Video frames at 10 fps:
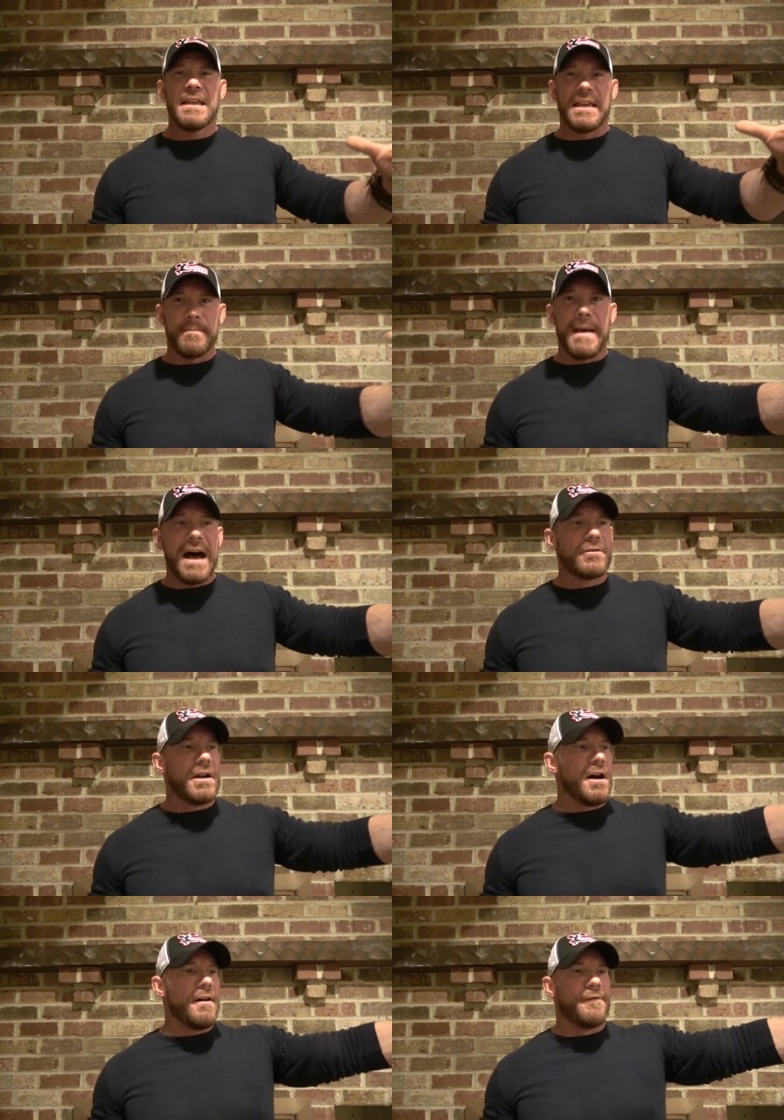the
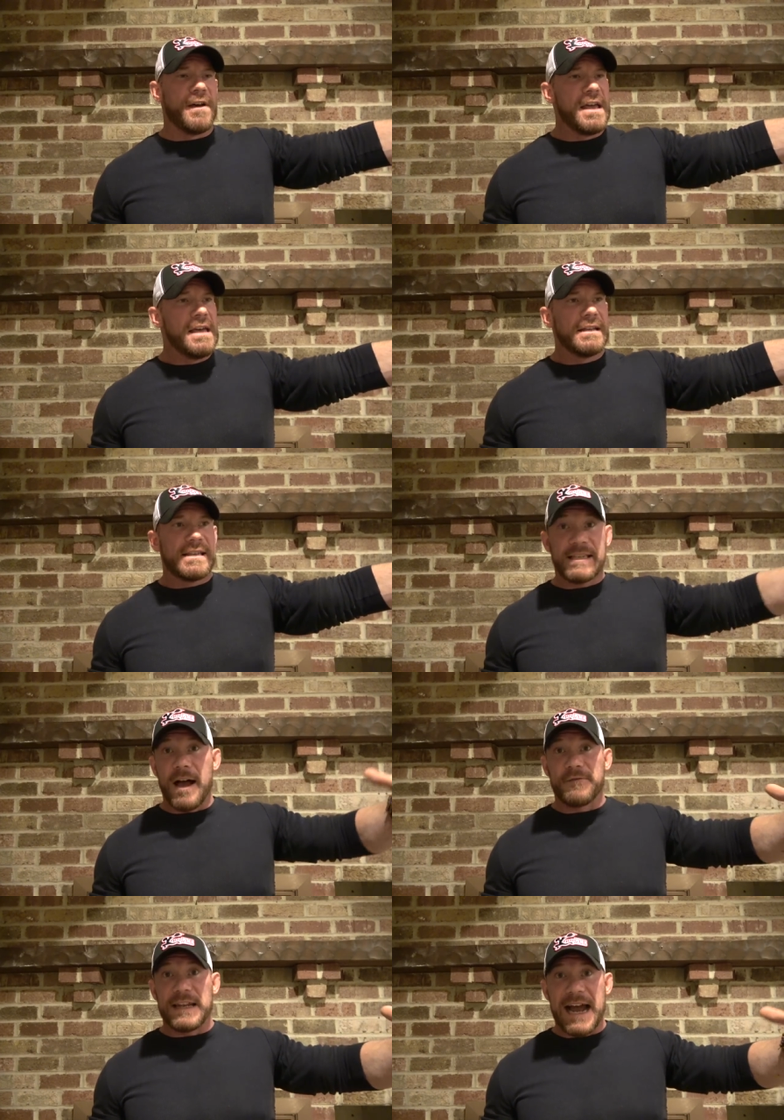amount of
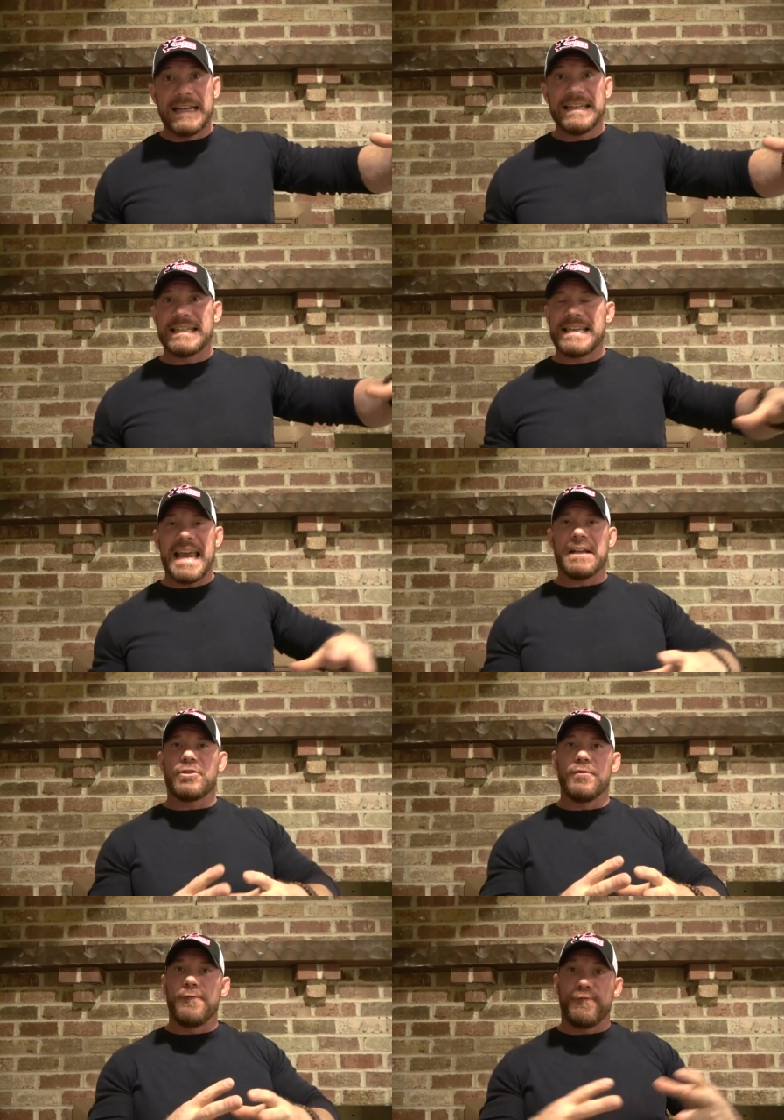stuff that I need to take
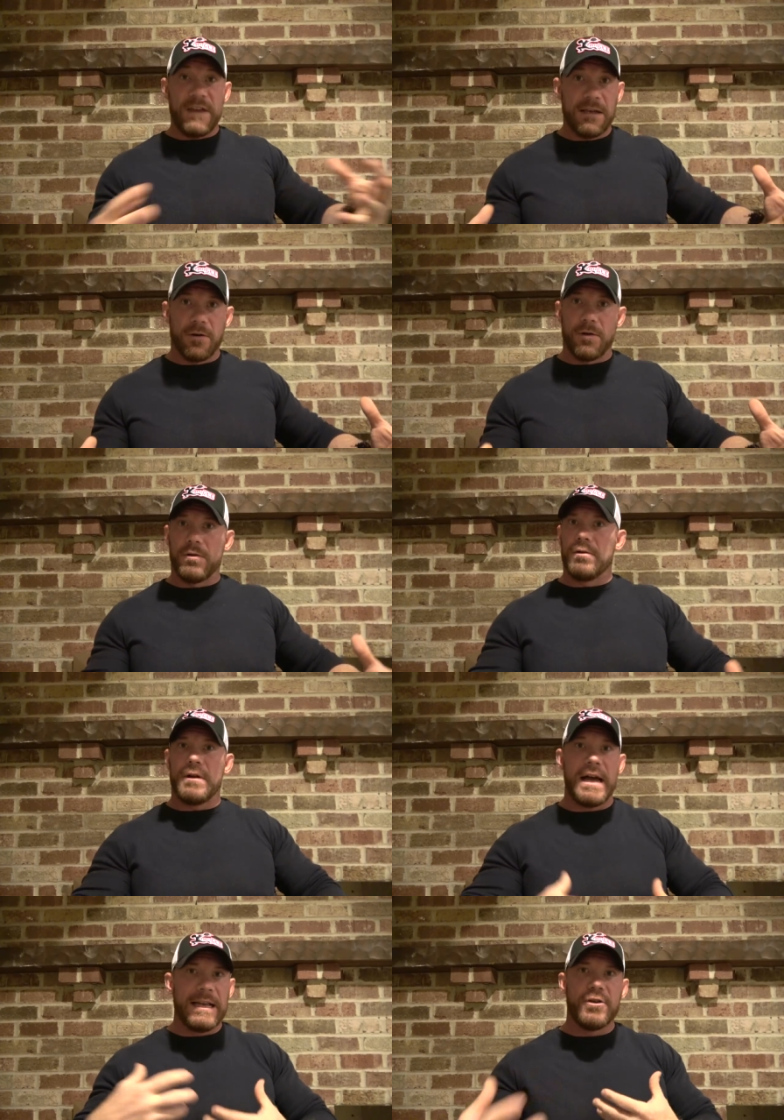to
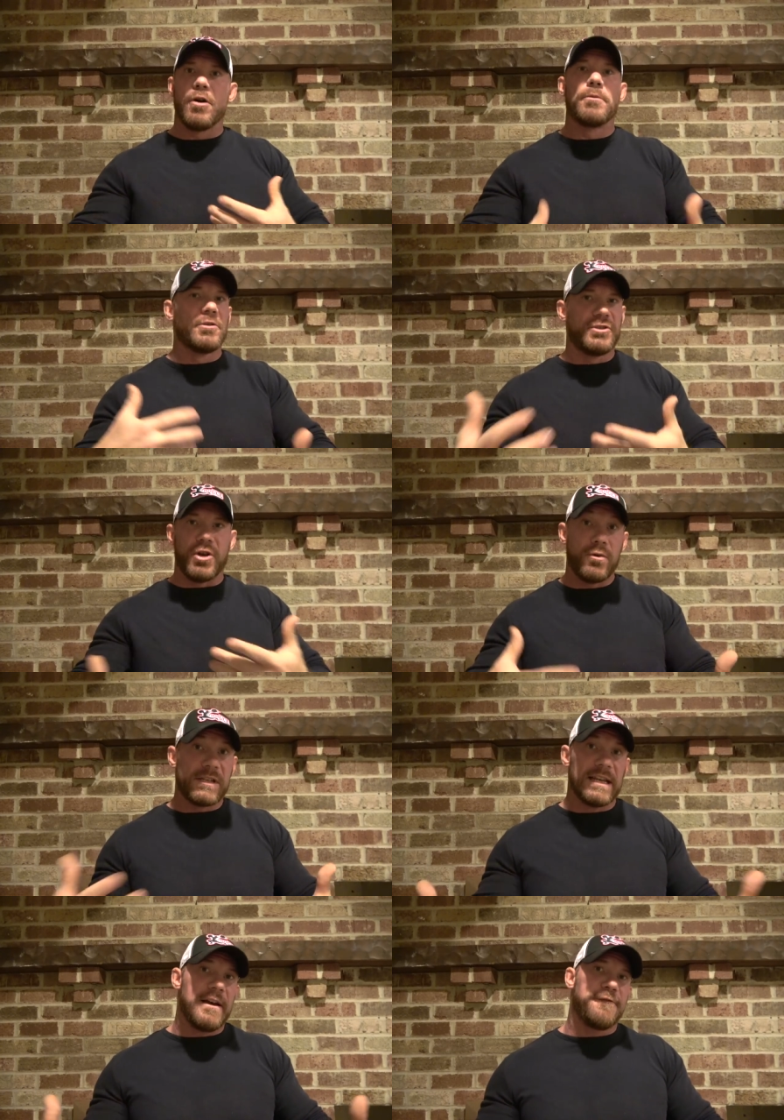feel a normal
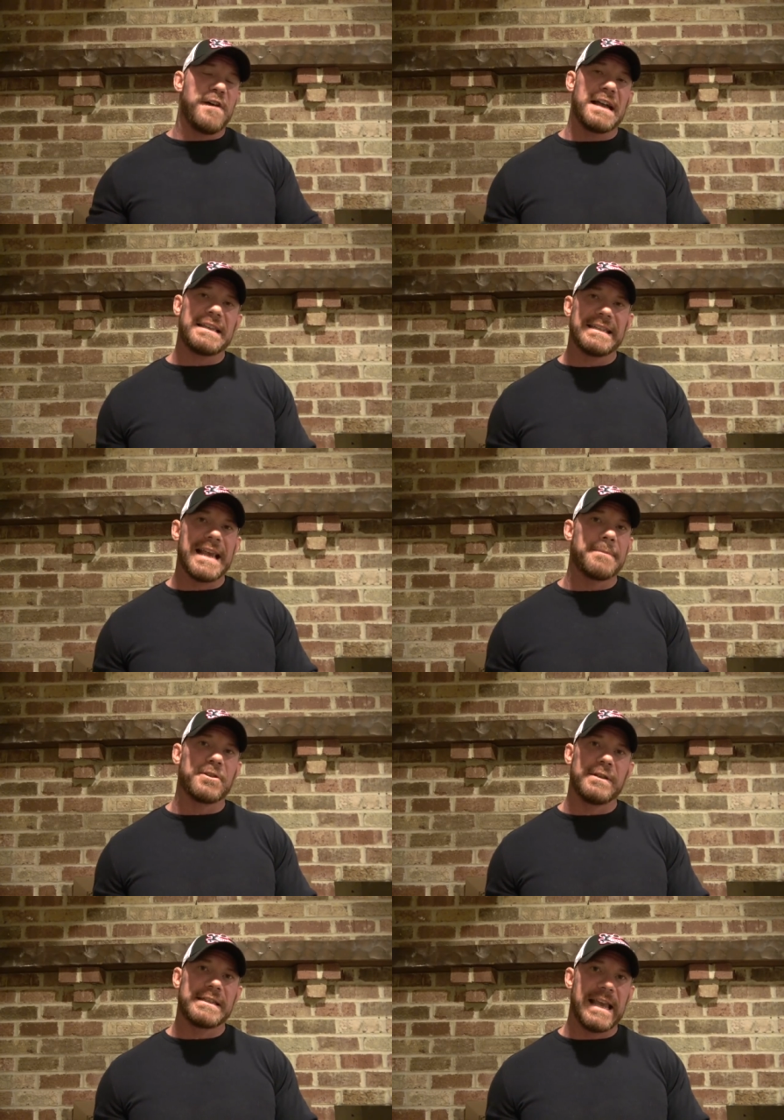dosing effect is
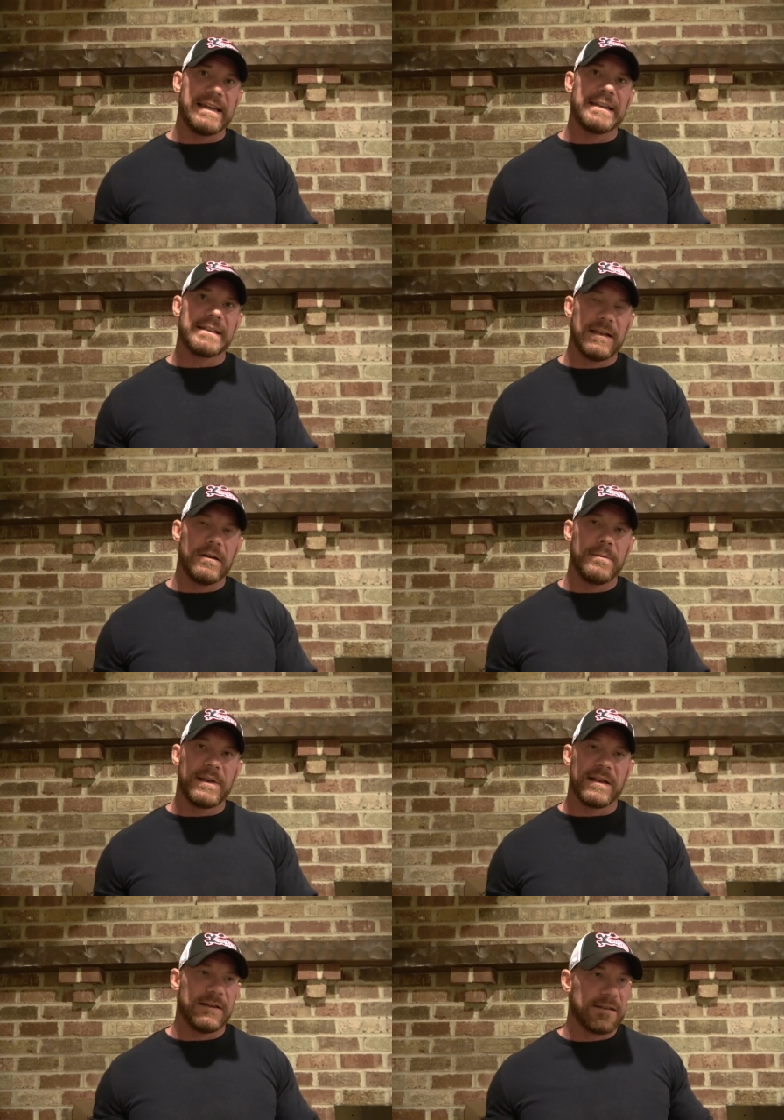absolutely insane. And it's literally
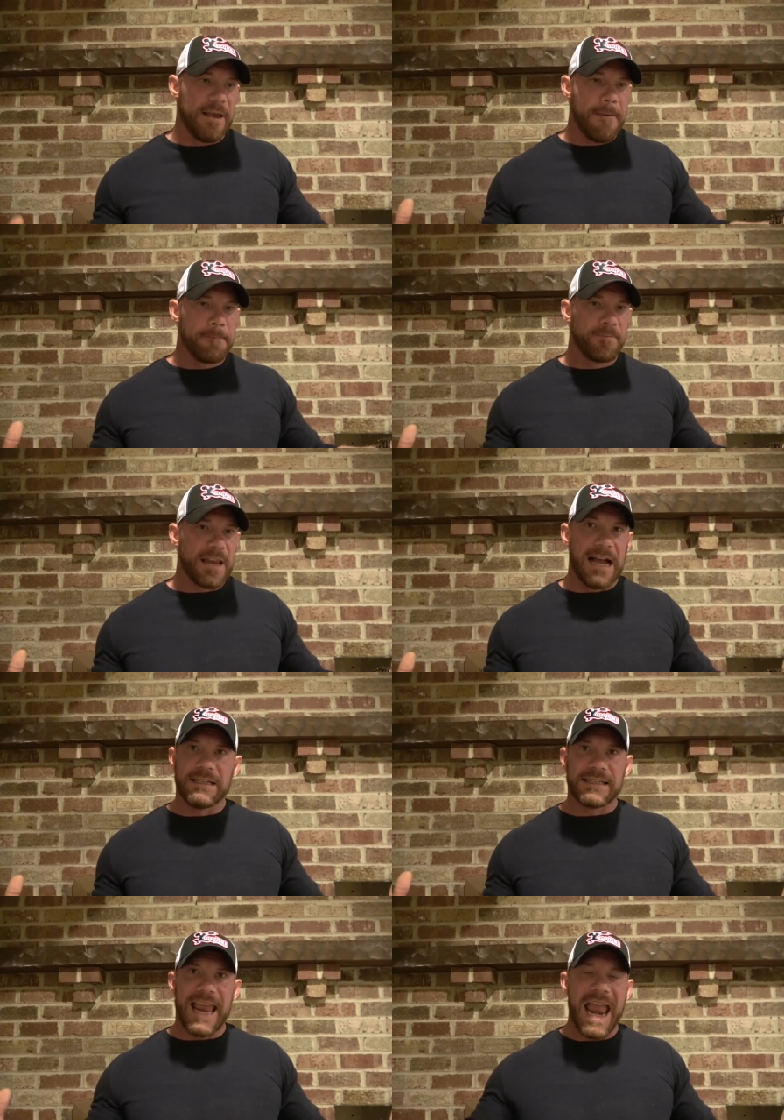because I
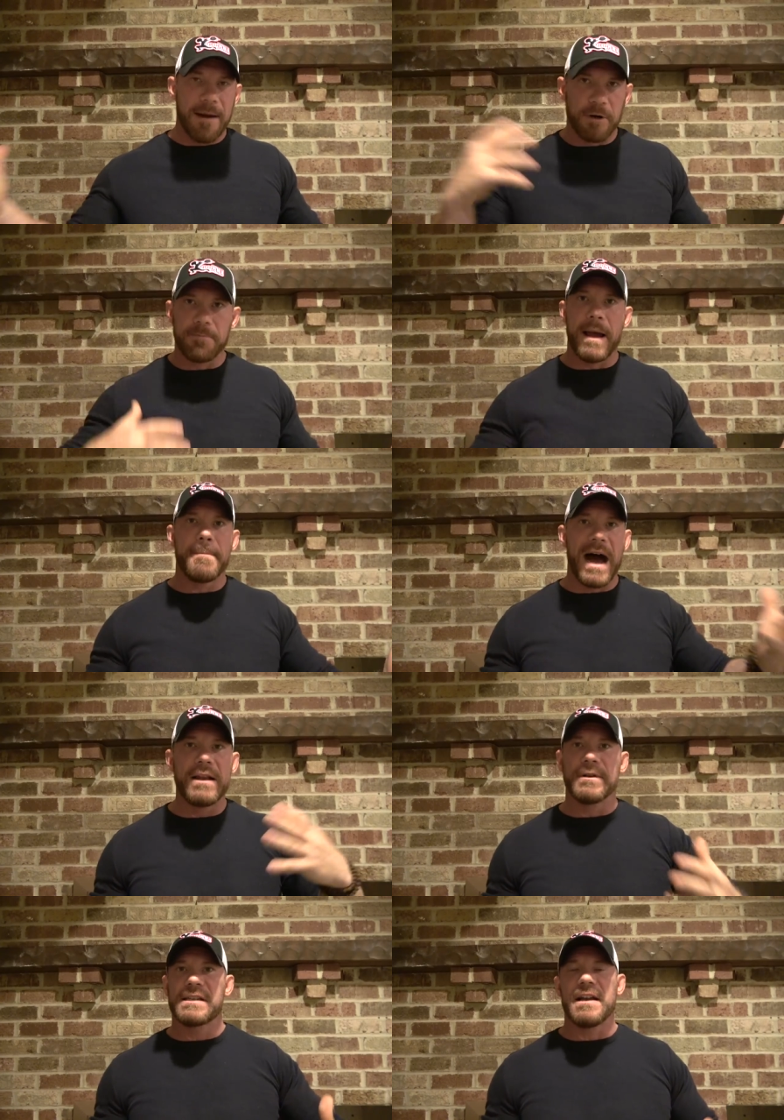just hammered my
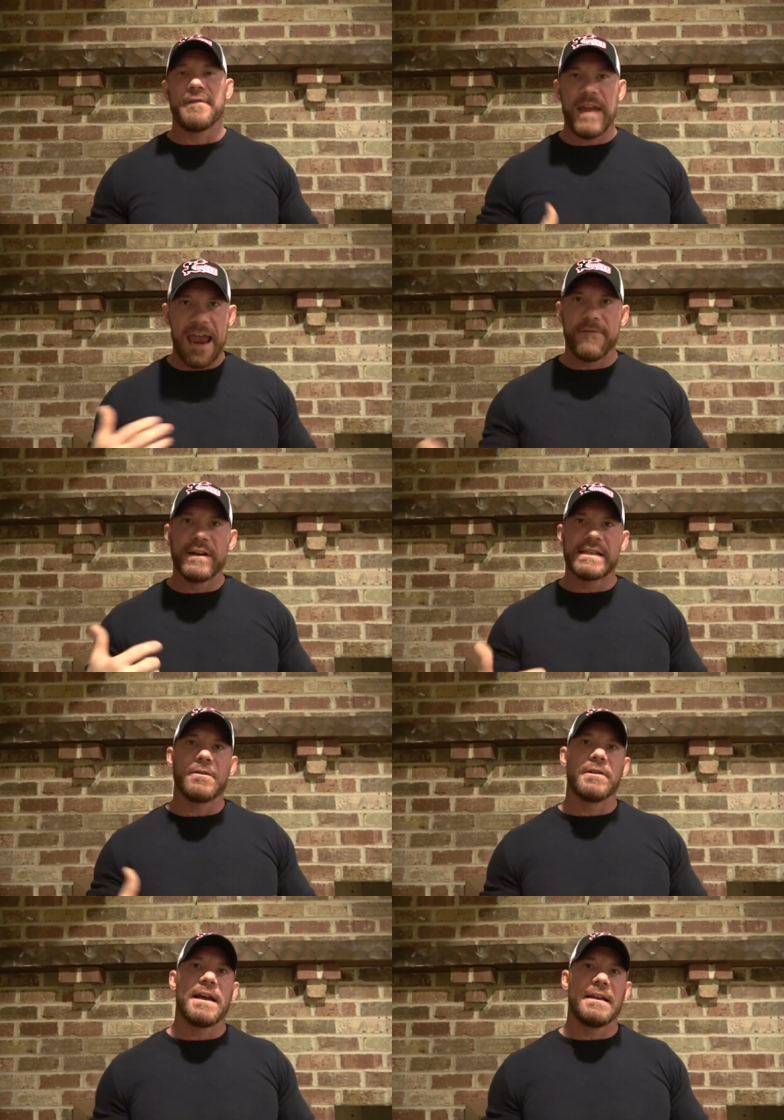body with stuff every
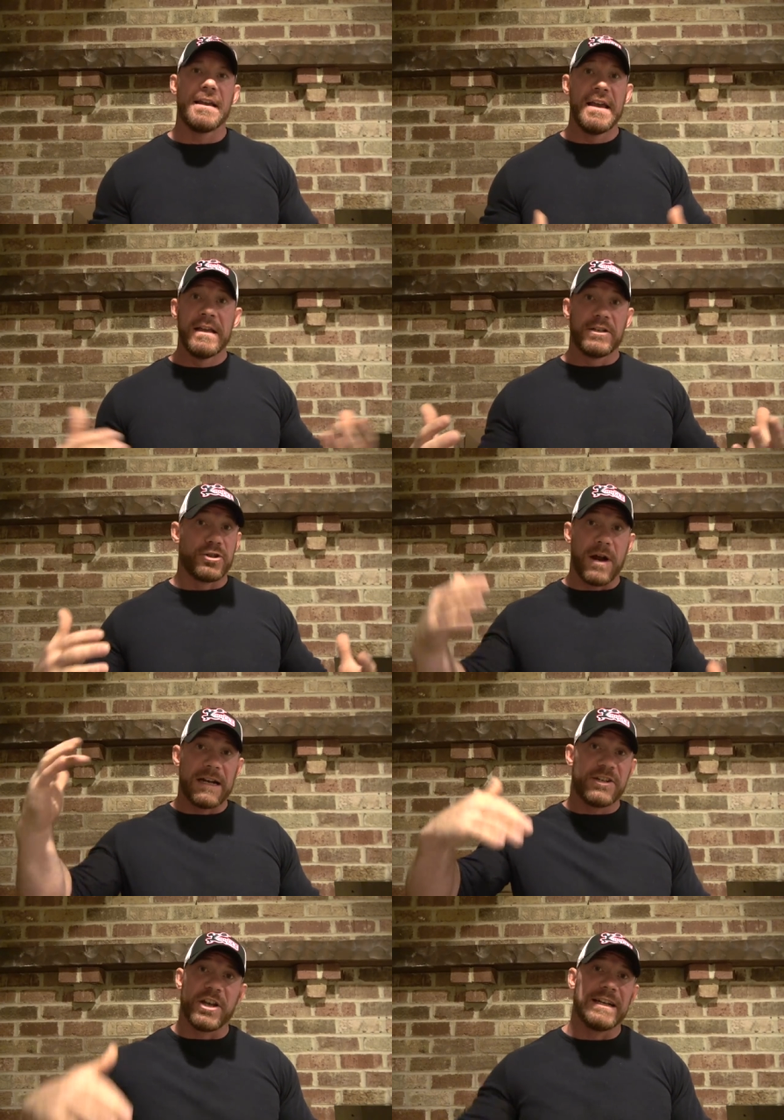single night to try
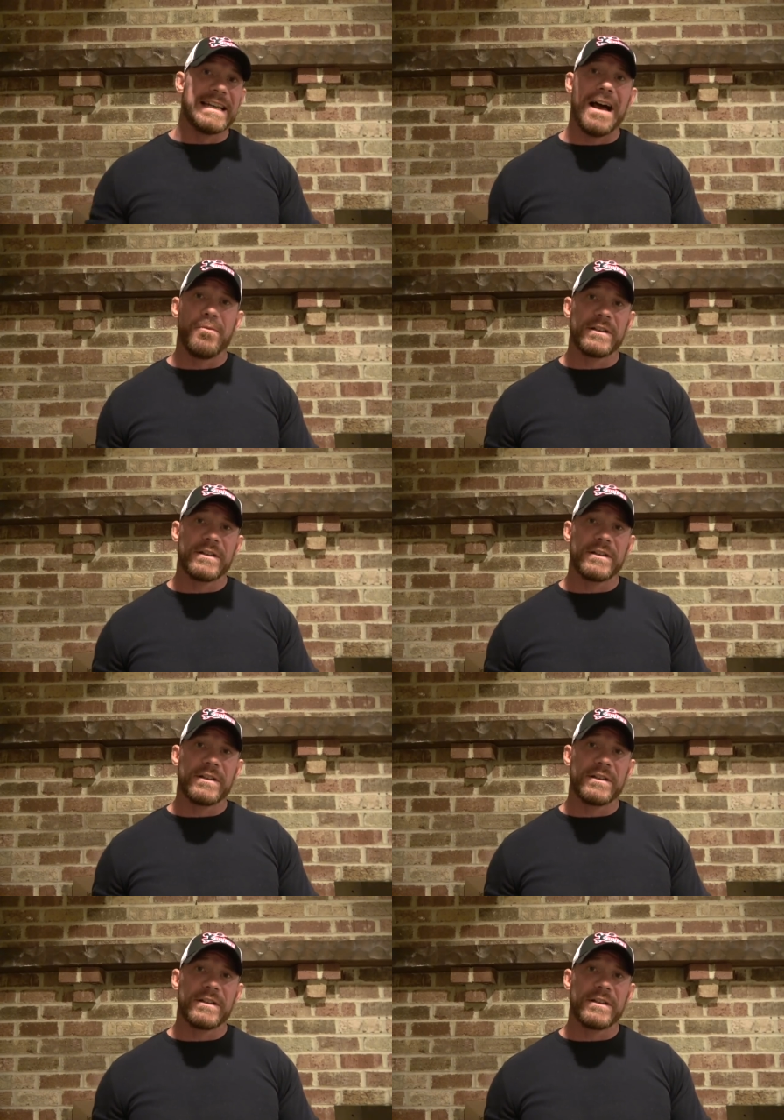to shut it down